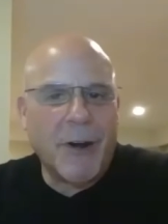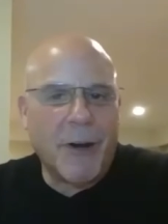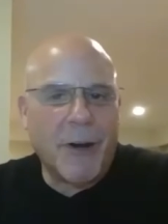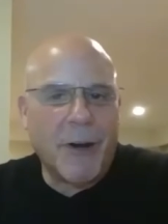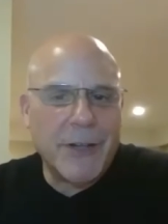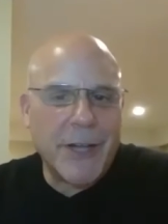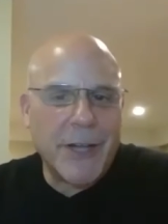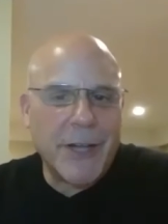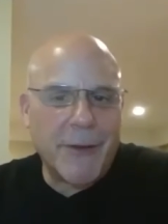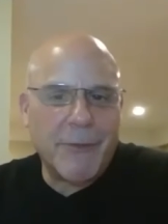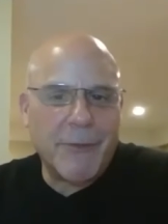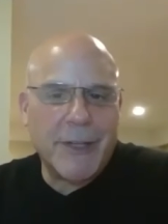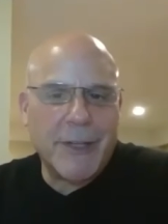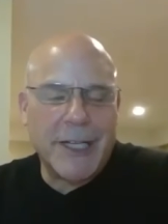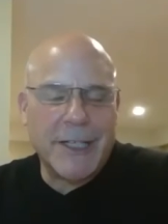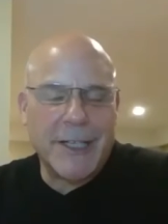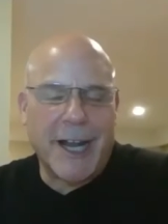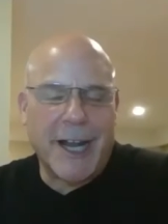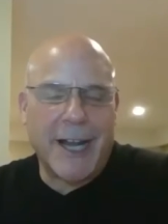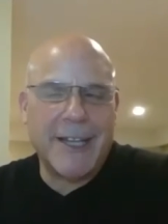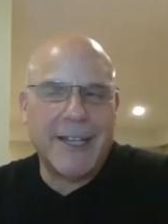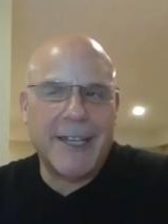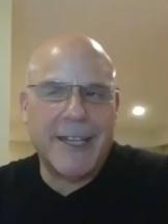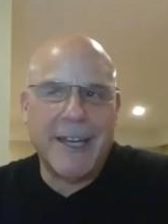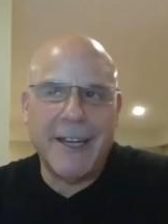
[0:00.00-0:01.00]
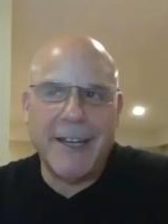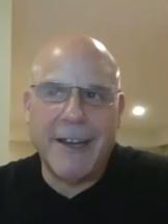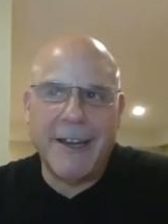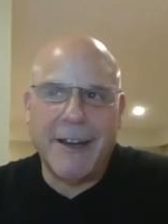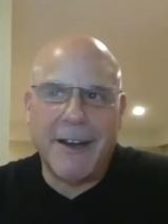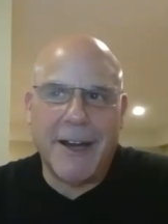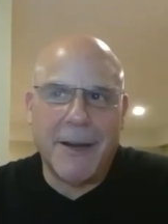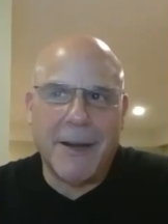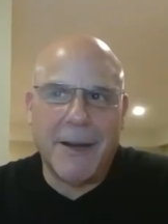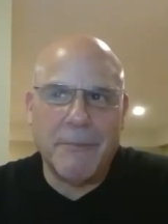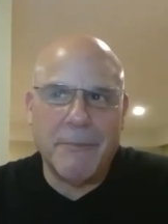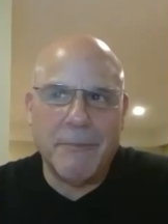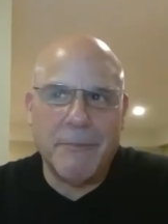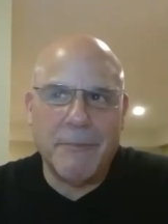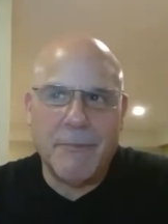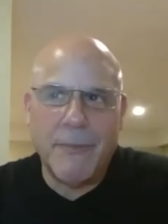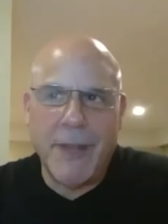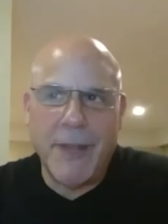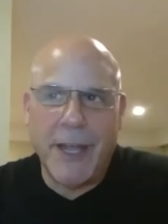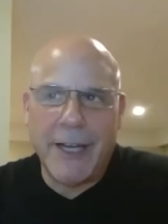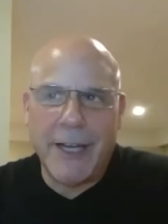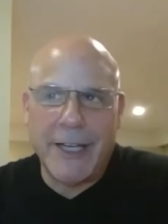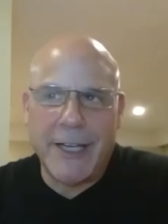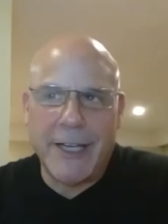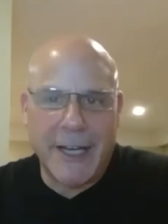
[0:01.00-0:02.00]
are there I think
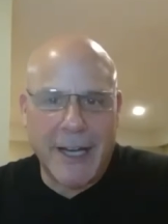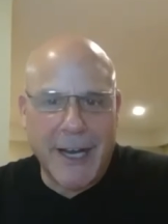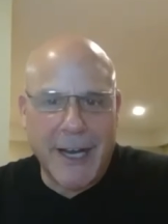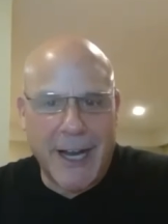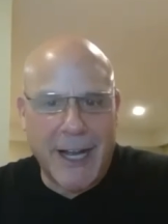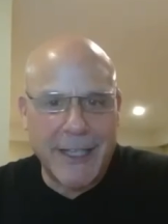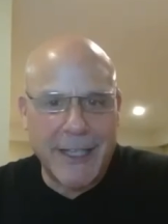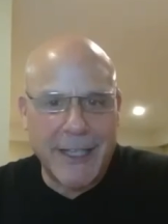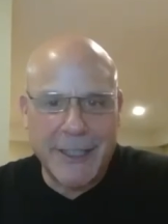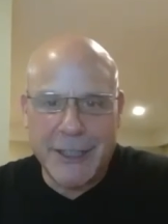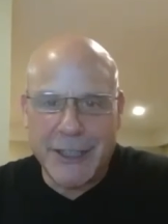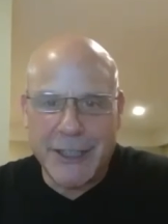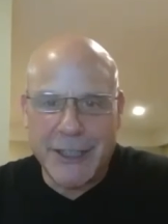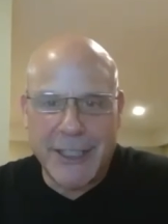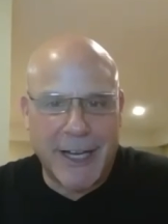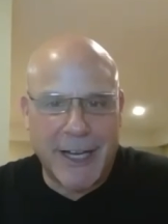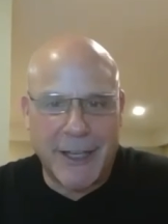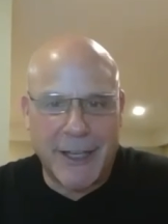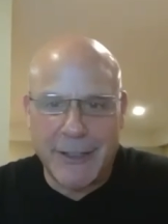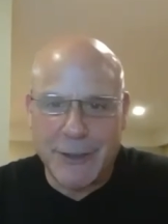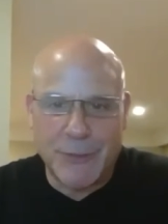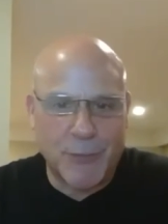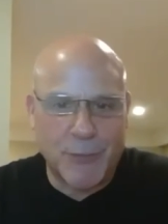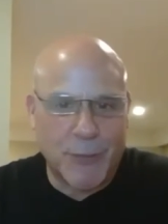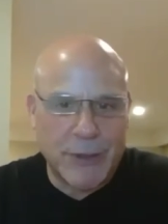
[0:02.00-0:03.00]
like in the college towns,